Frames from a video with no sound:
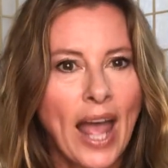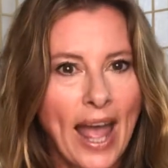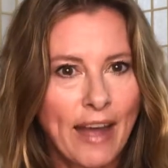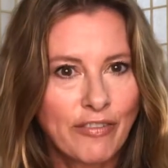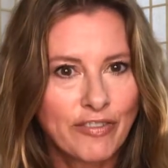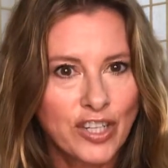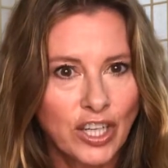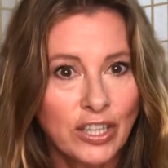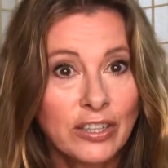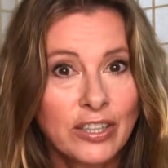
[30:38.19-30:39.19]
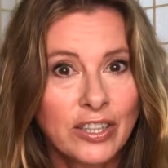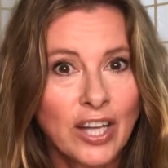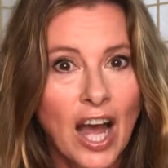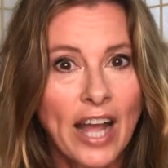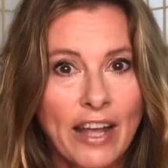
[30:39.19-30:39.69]
after
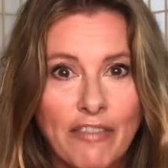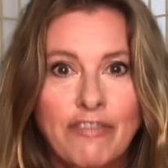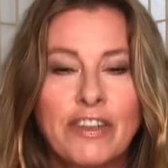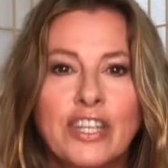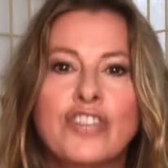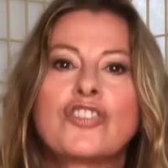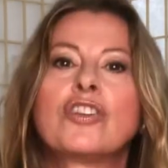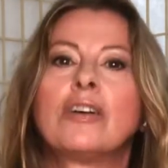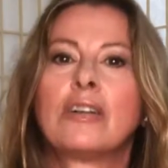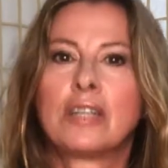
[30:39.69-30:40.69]
I have finished